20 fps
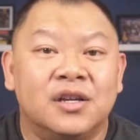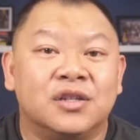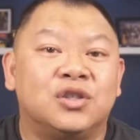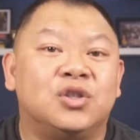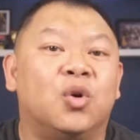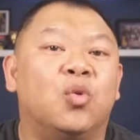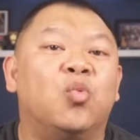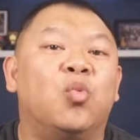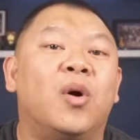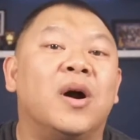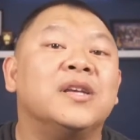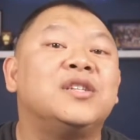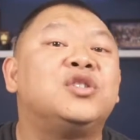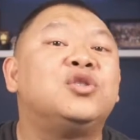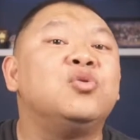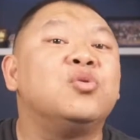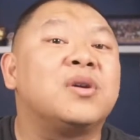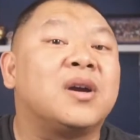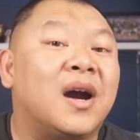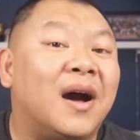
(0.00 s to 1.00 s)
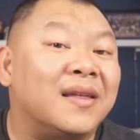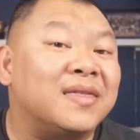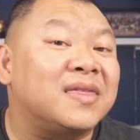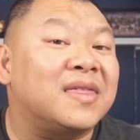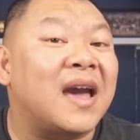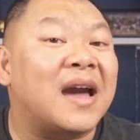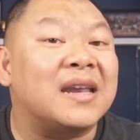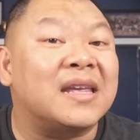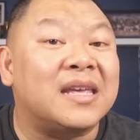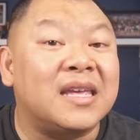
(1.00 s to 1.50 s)
So once you
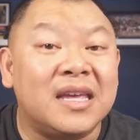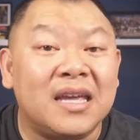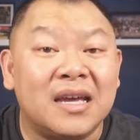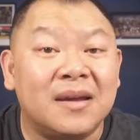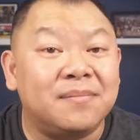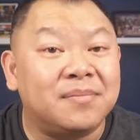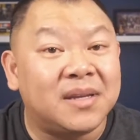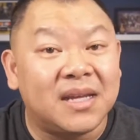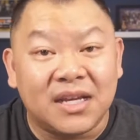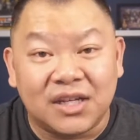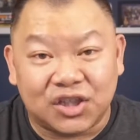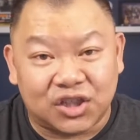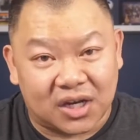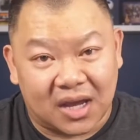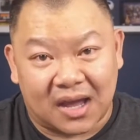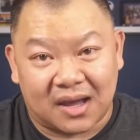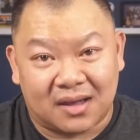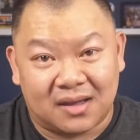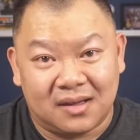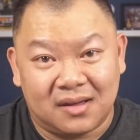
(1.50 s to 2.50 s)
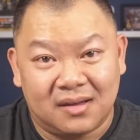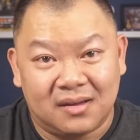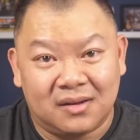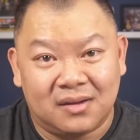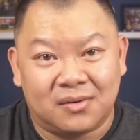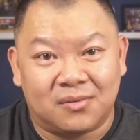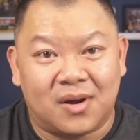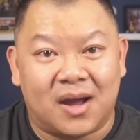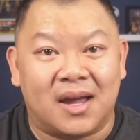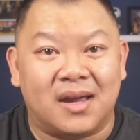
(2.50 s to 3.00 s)
cut that EMD check,
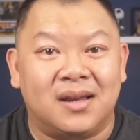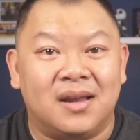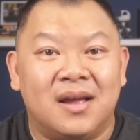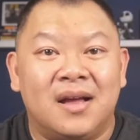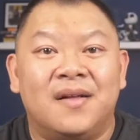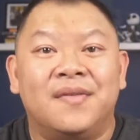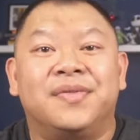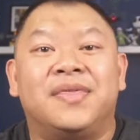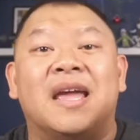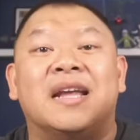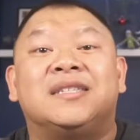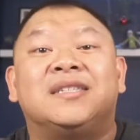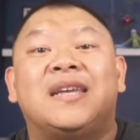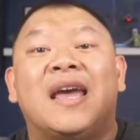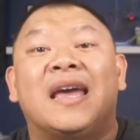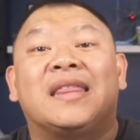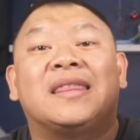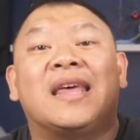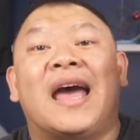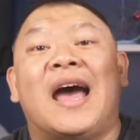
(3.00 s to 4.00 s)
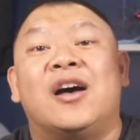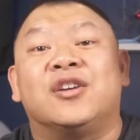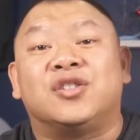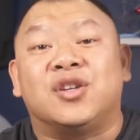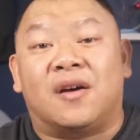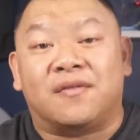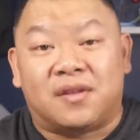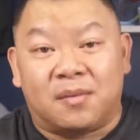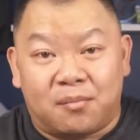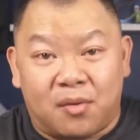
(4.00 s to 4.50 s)
right, they take the
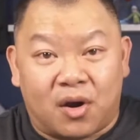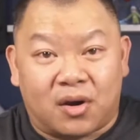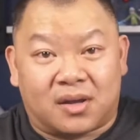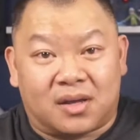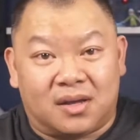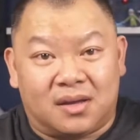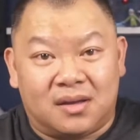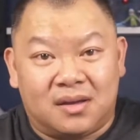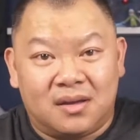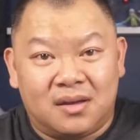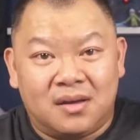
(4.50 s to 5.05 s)
house off the market.